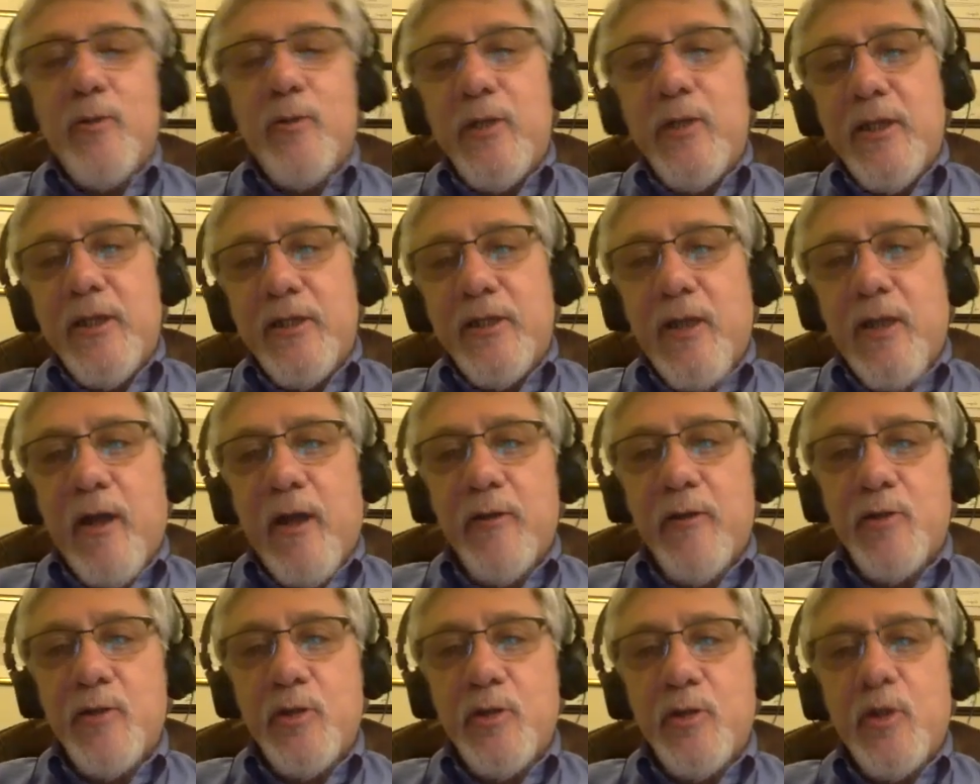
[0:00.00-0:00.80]
the
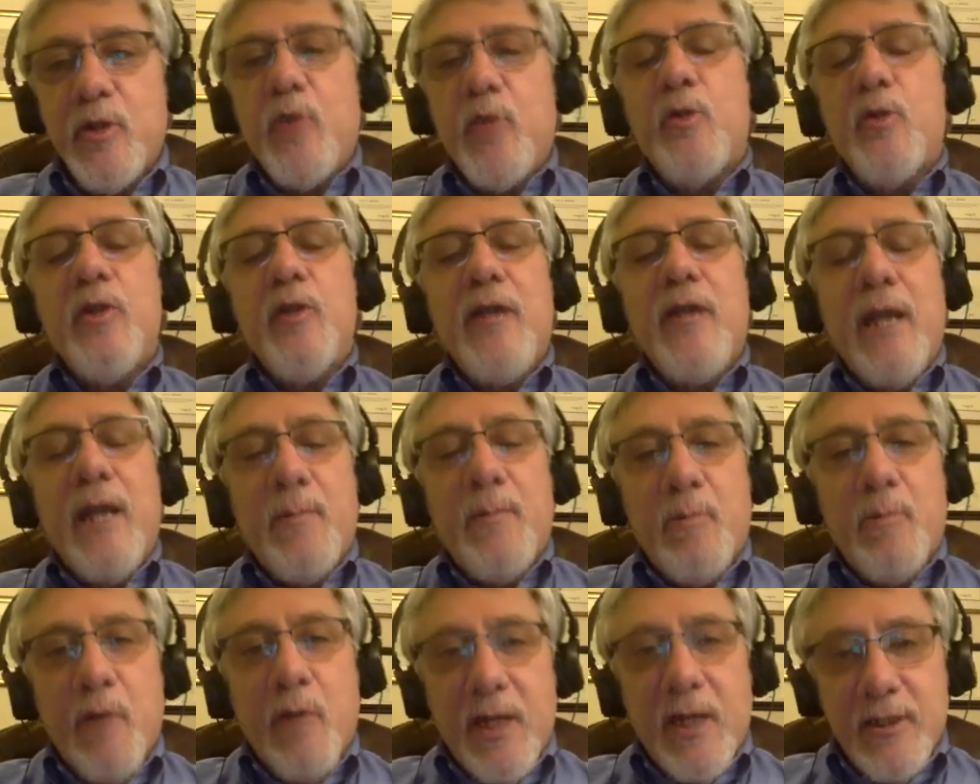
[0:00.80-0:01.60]
entire security
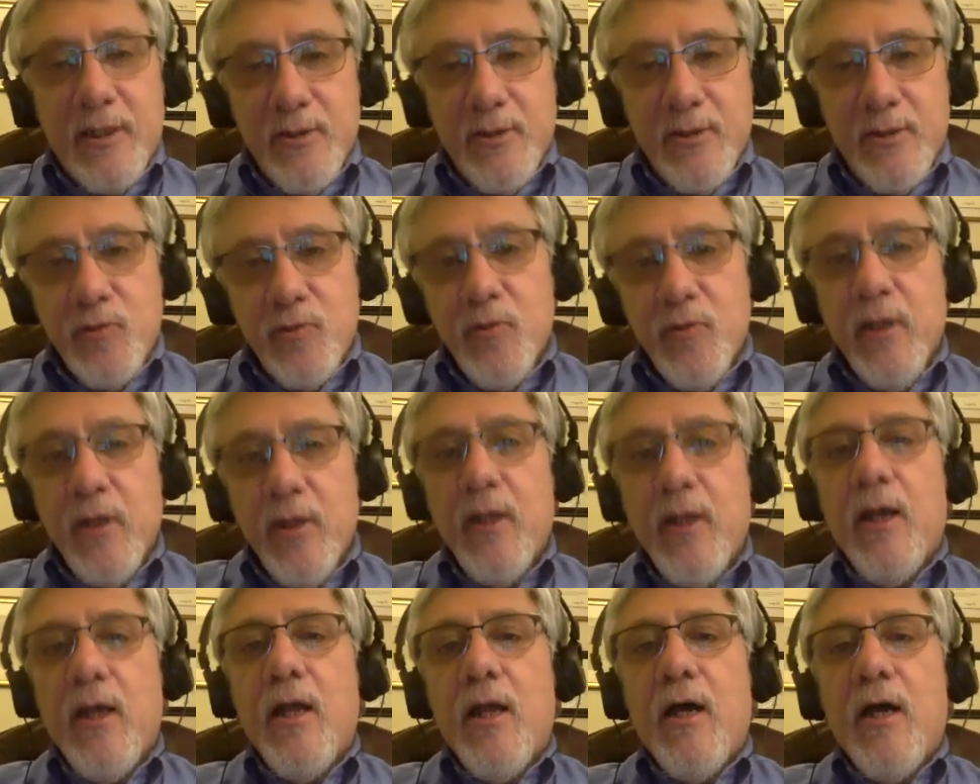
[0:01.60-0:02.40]
apparatus,
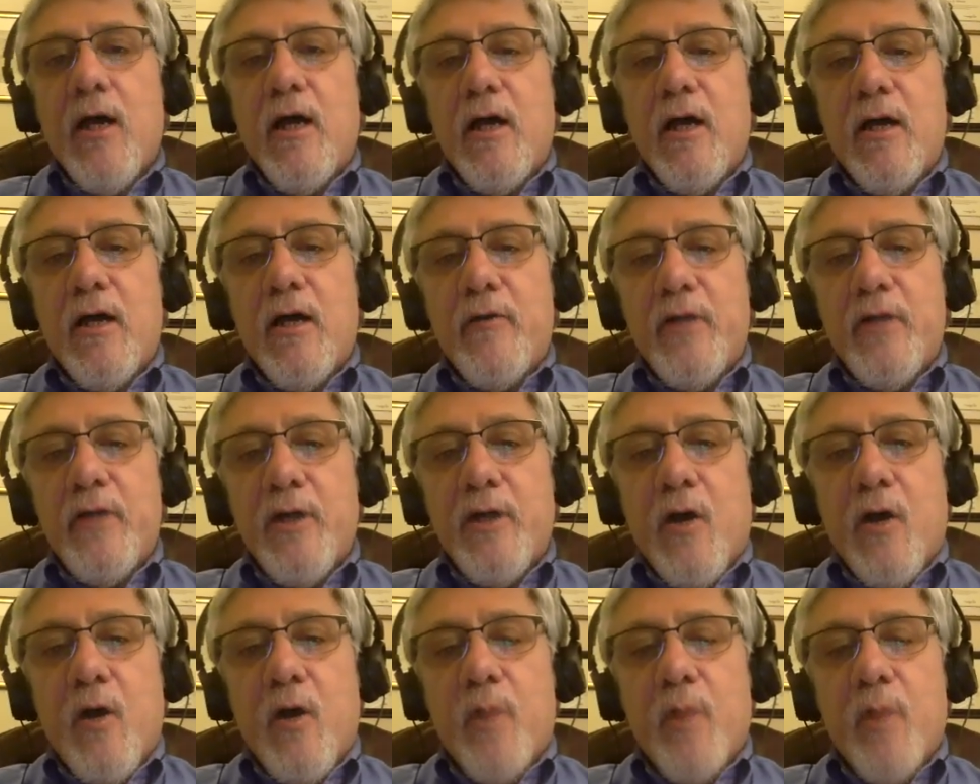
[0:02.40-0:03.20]
the
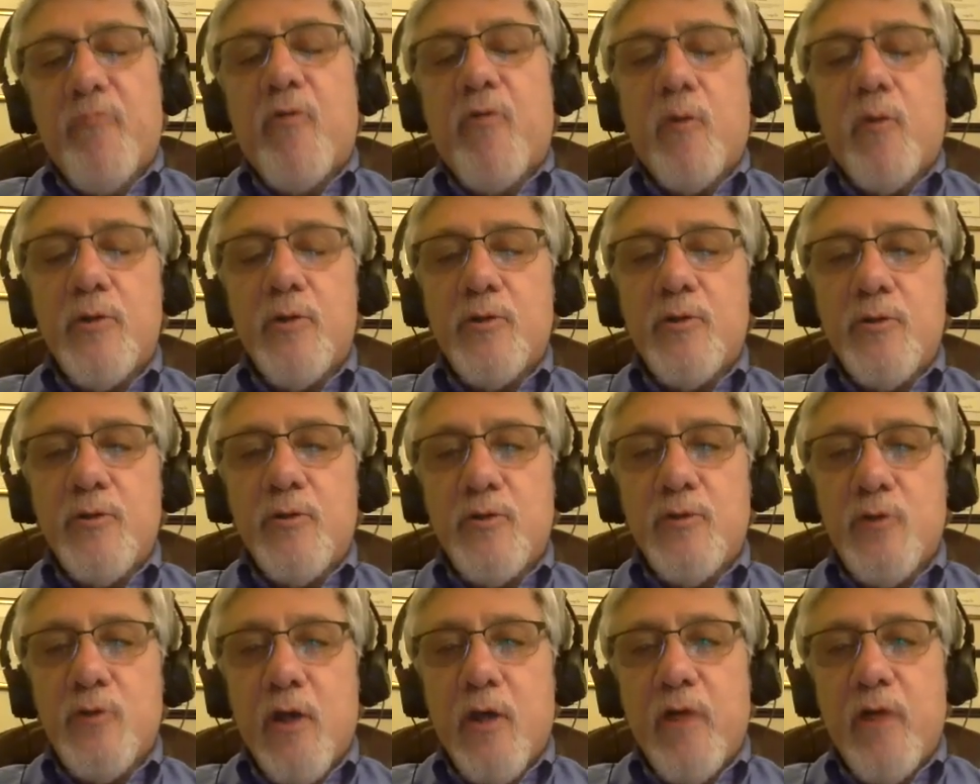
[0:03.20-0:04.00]
armed
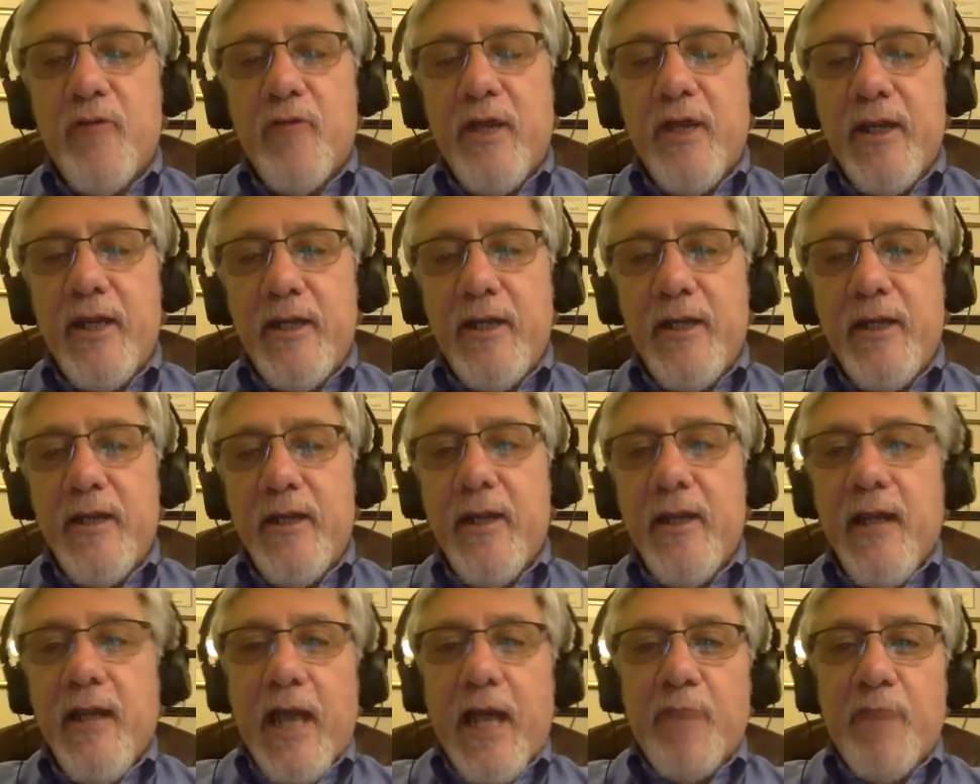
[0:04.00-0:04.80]
forces of Haiti,
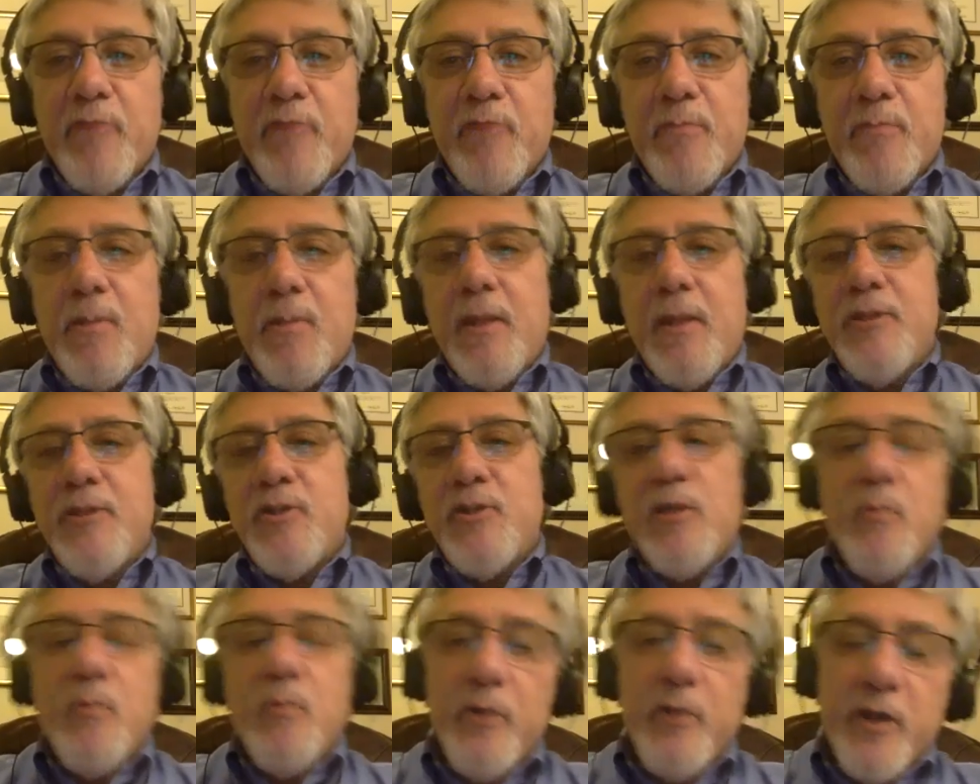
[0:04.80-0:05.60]
and
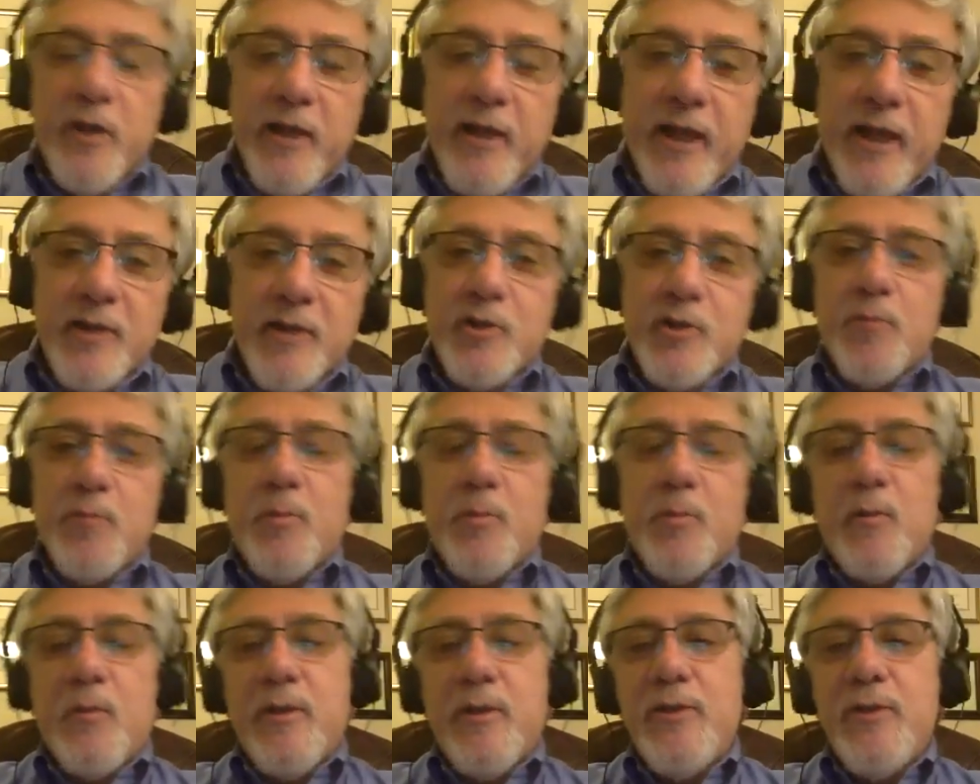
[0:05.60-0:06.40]
replaced it with the national
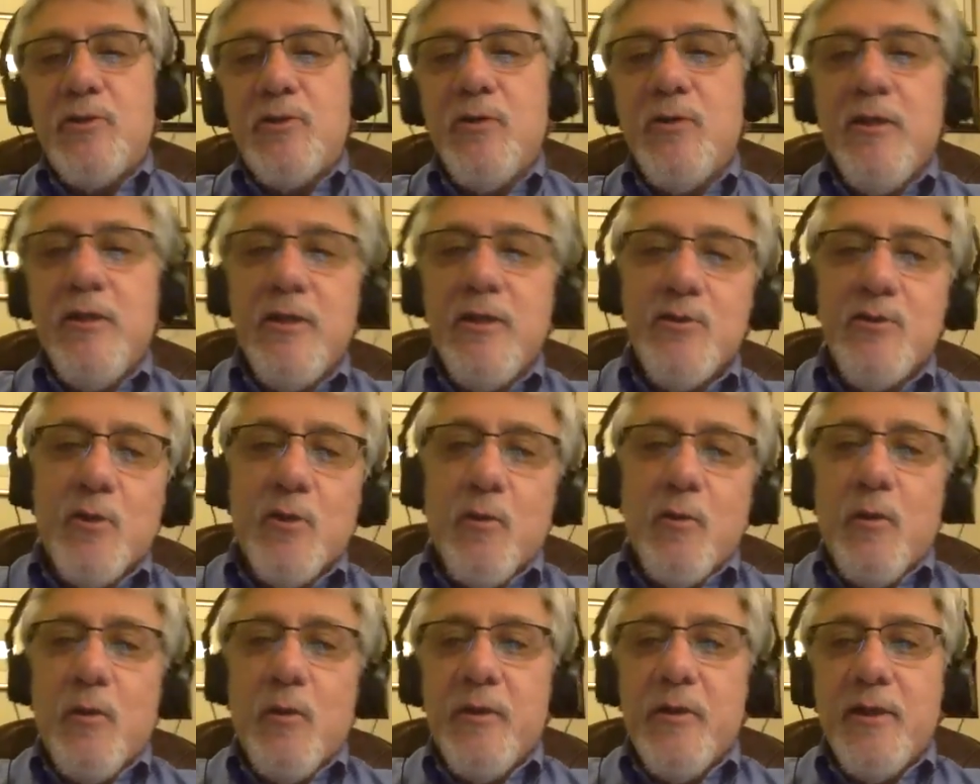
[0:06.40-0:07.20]
police.
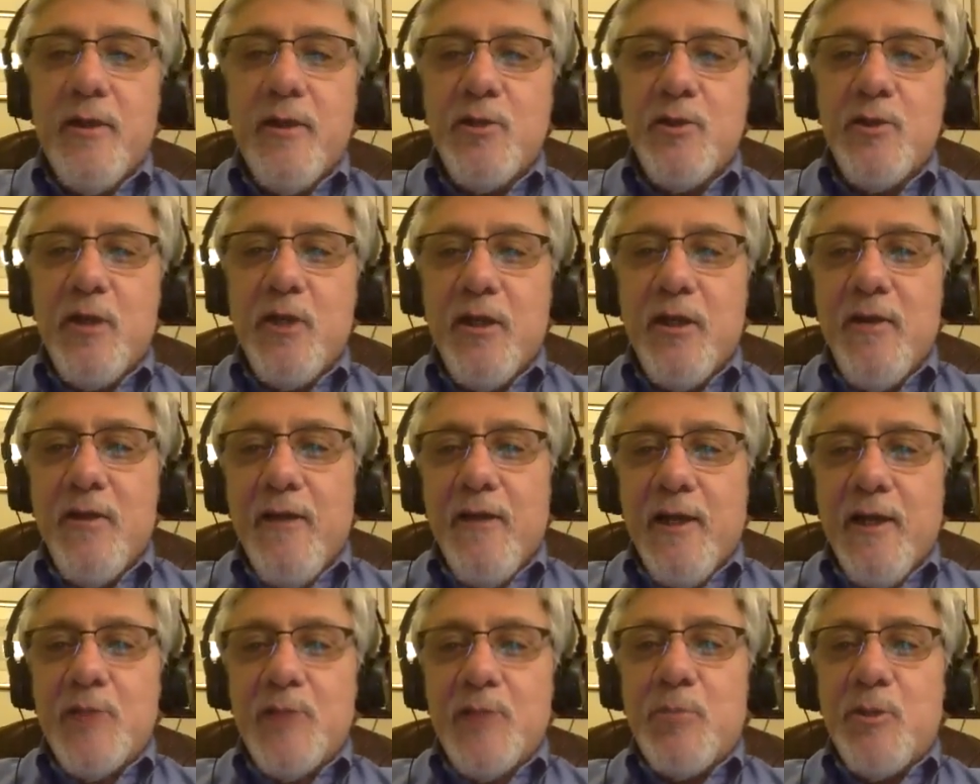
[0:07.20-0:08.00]
So there's a
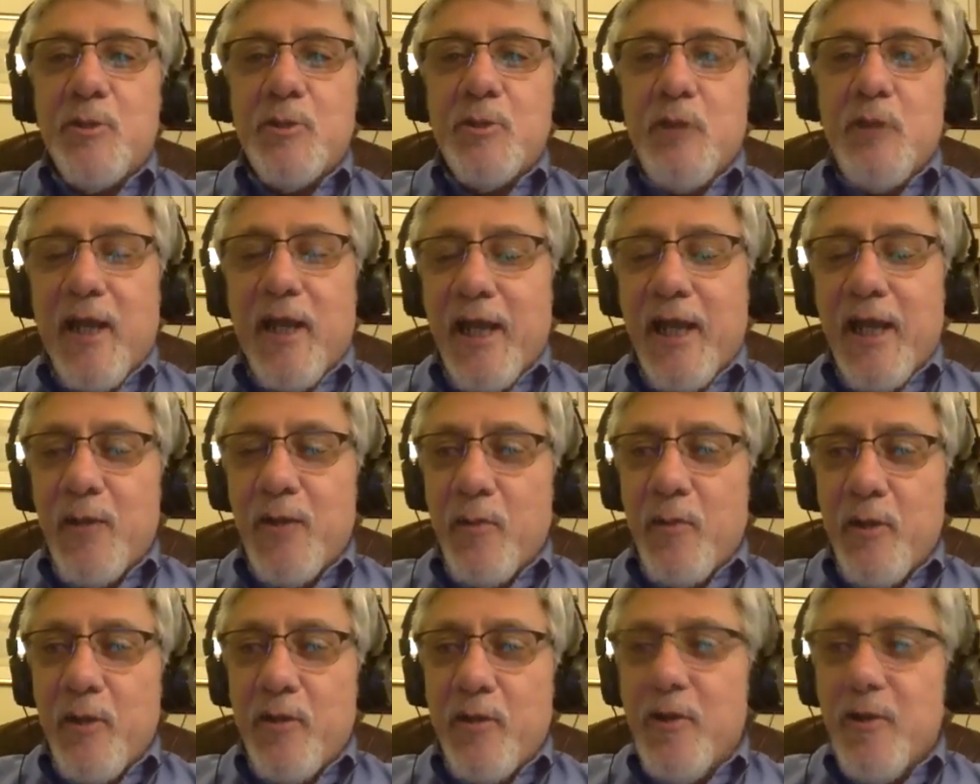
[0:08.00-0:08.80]
experience I had with,